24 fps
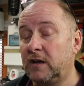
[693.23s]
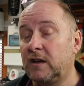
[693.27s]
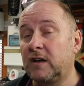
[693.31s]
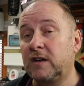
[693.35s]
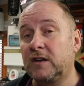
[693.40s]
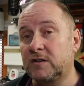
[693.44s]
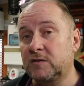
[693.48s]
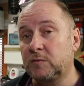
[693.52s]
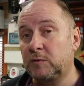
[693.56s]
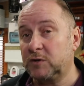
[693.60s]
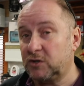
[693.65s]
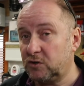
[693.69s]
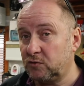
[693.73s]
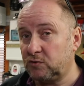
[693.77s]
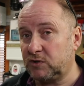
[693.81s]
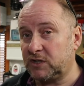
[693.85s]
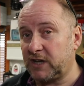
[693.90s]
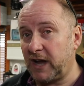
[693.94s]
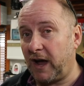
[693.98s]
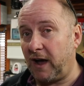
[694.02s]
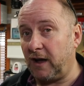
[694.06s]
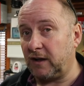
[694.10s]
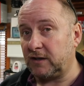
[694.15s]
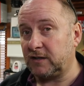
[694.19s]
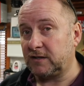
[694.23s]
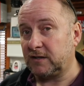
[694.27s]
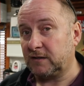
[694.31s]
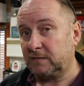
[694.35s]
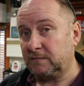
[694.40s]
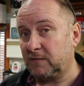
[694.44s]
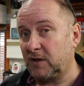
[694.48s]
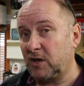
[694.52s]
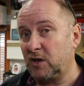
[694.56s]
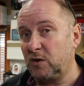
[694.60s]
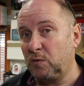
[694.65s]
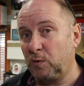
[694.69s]
because once you start,
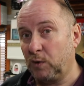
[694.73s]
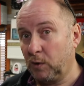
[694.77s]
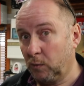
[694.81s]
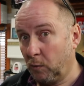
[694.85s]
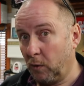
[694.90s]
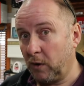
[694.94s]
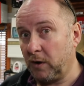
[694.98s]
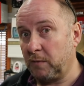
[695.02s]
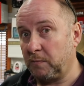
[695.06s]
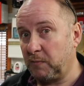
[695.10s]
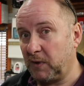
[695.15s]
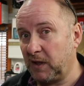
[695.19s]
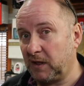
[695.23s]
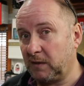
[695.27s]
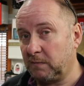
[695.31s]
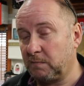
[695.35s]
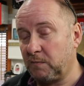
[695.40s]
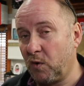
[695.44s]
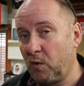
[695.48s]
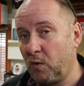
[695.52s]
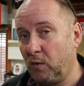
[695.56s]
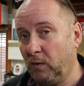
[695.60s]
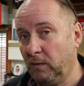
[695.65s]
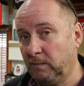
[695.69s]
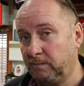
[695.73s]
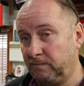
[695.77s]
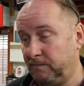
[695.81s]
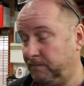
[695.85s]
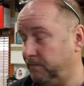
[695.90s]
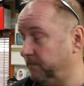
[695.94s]
you will want to build more.